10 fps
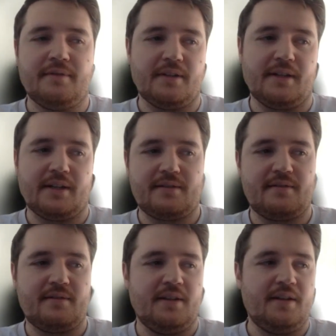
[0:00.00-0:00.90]
for the
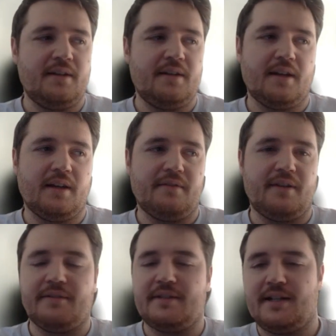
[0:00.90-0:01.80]
next
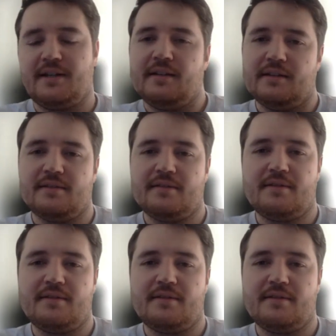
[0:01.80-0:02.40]
5 to 10 years.